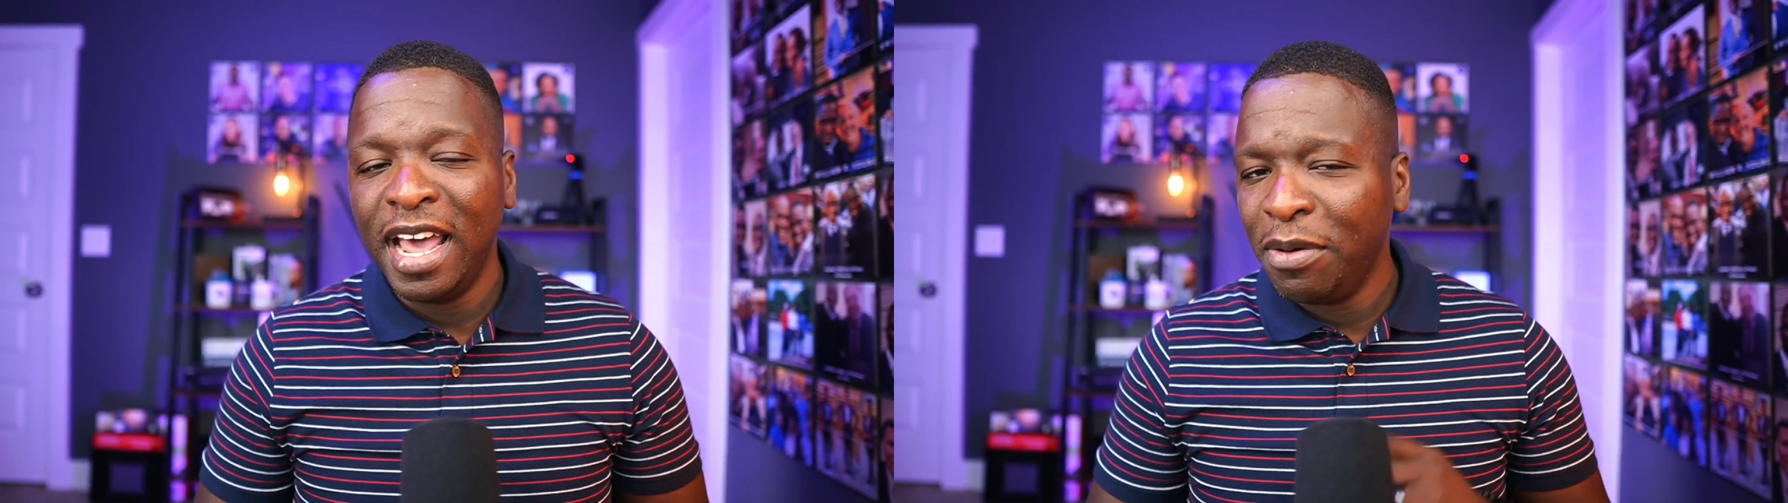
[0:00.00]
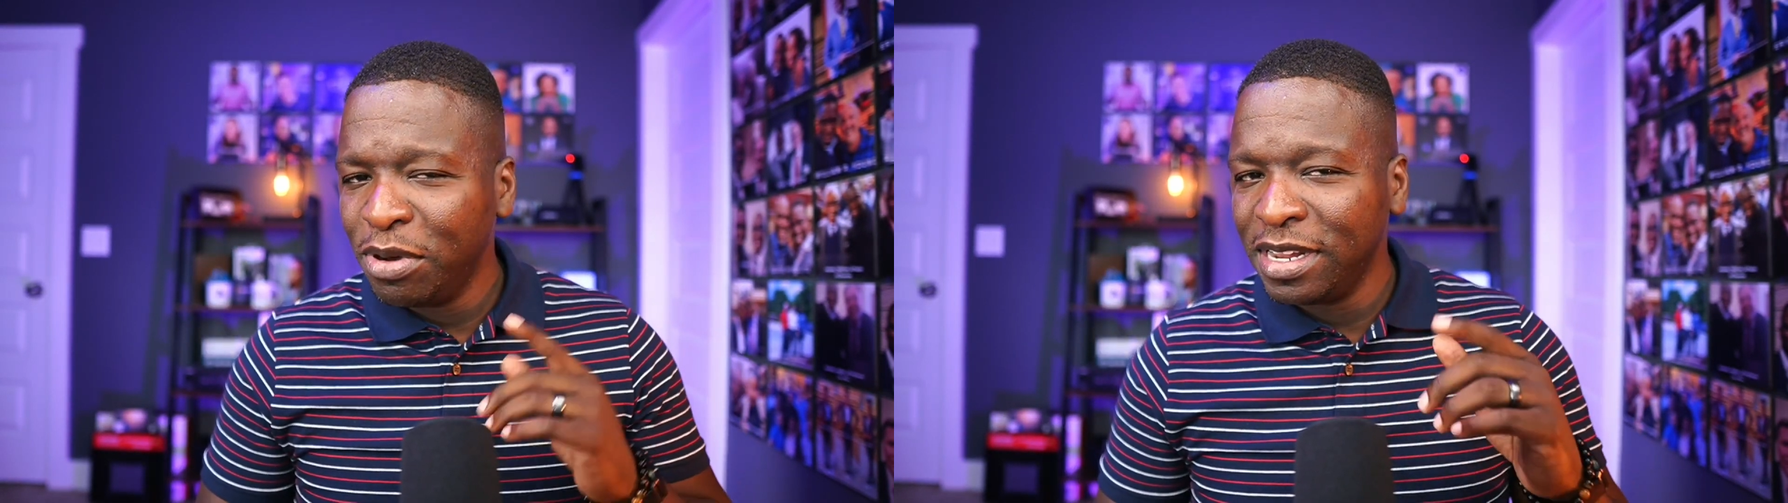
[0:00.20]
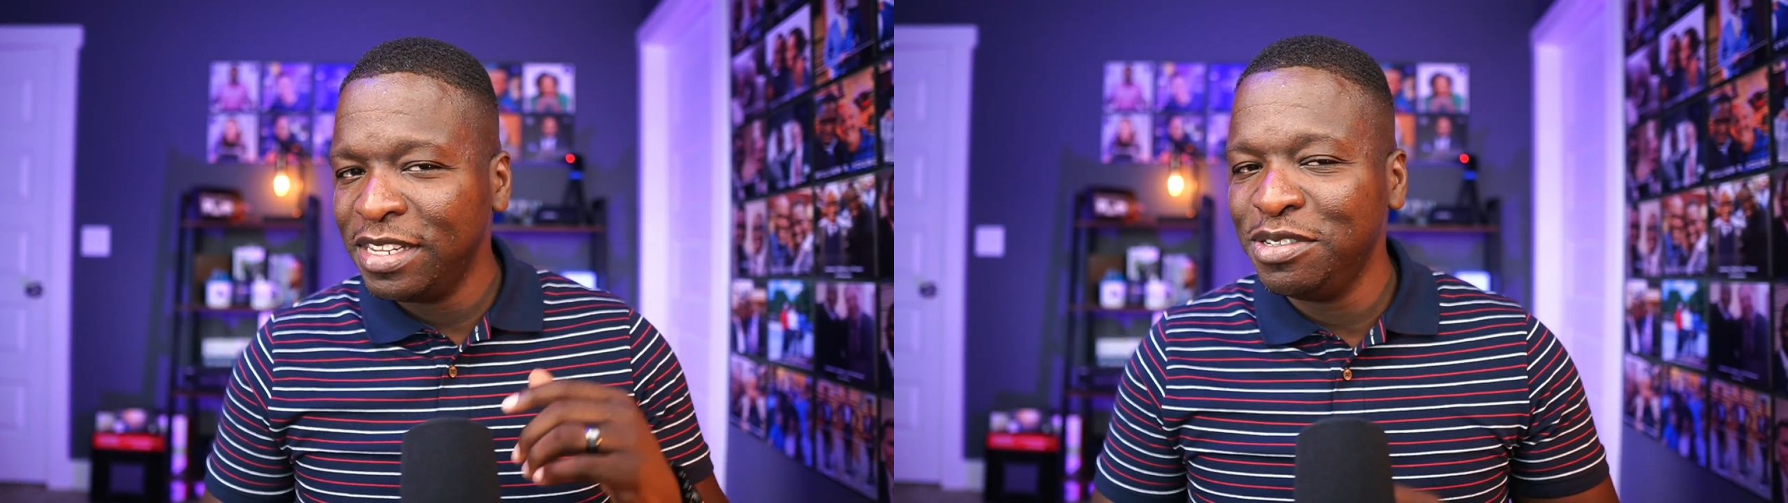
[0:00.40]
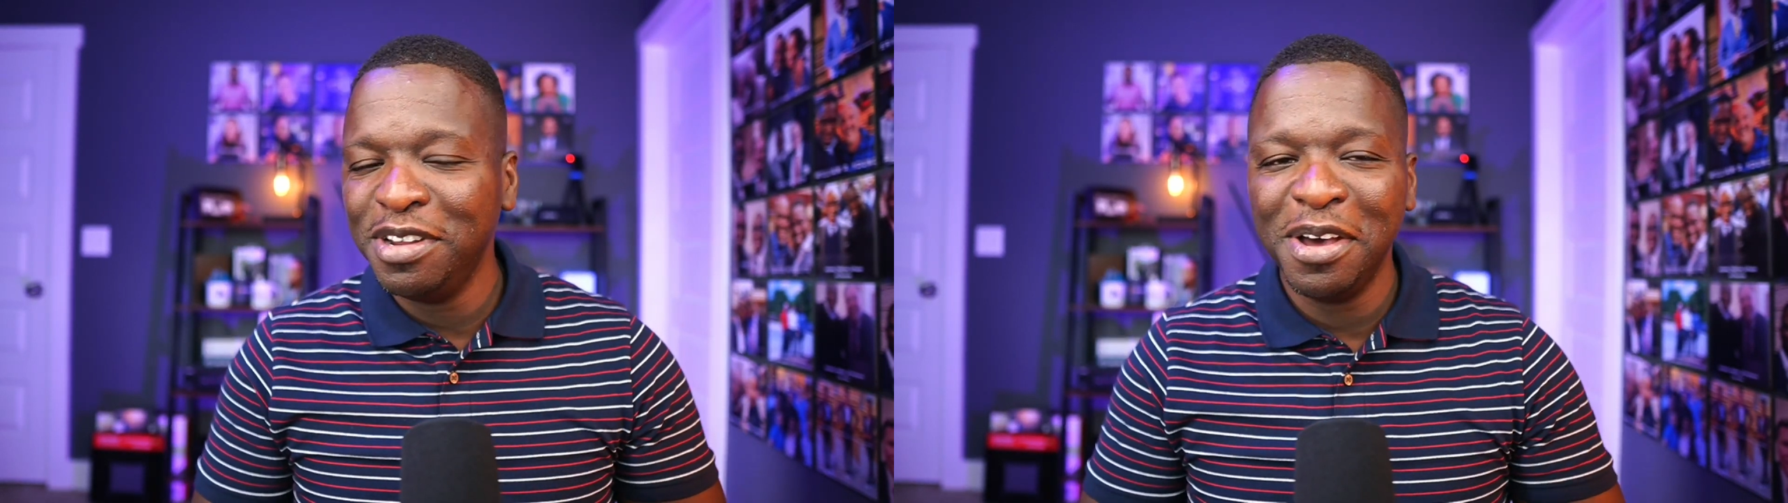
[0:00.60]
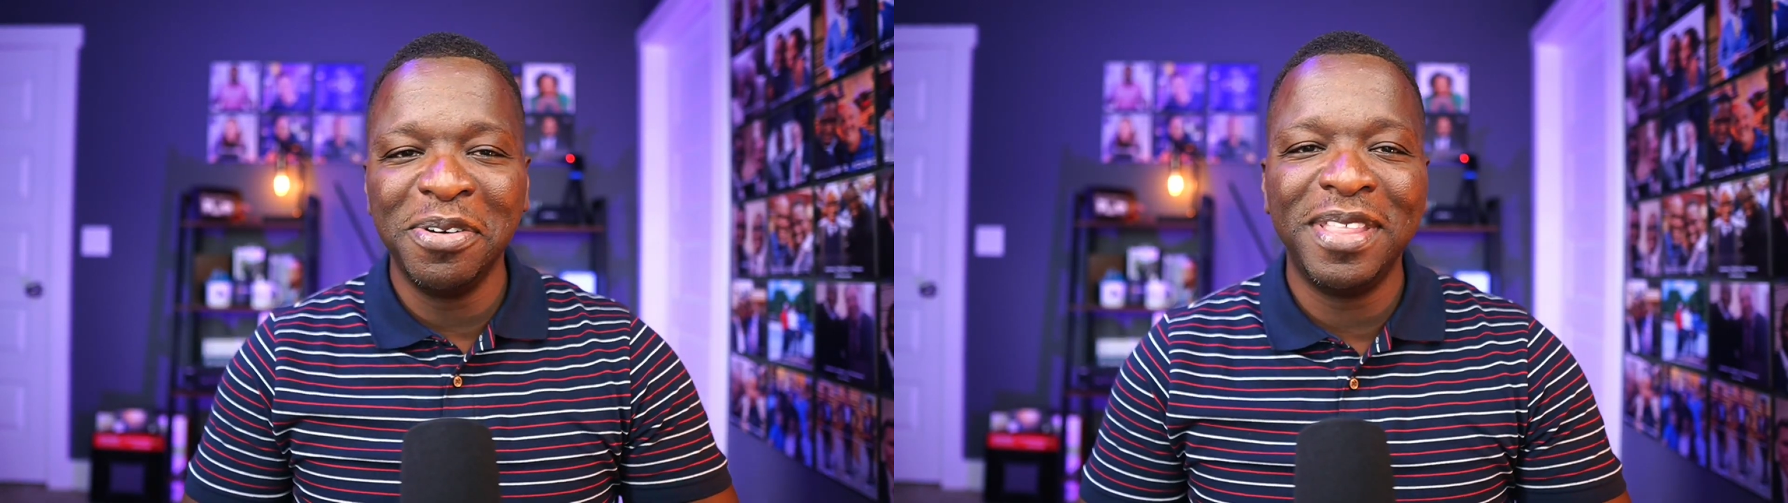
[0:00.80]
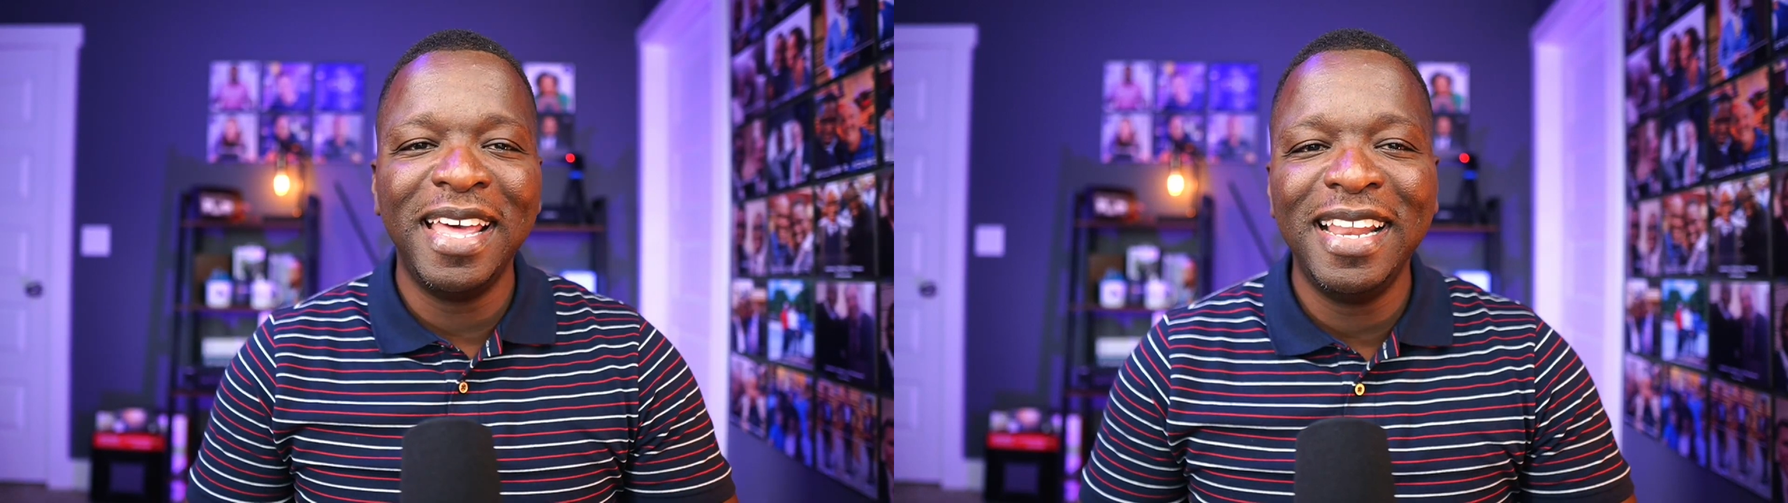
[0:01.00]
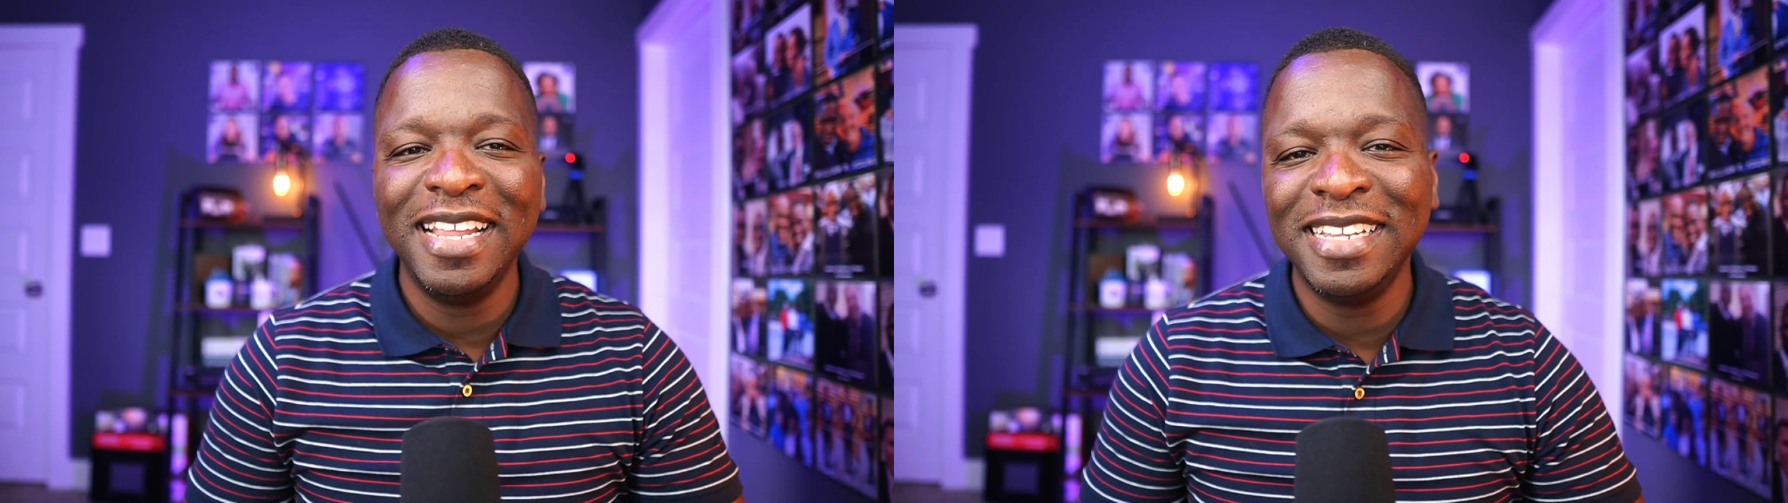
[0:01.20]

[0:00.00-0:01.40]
And I want to let you know that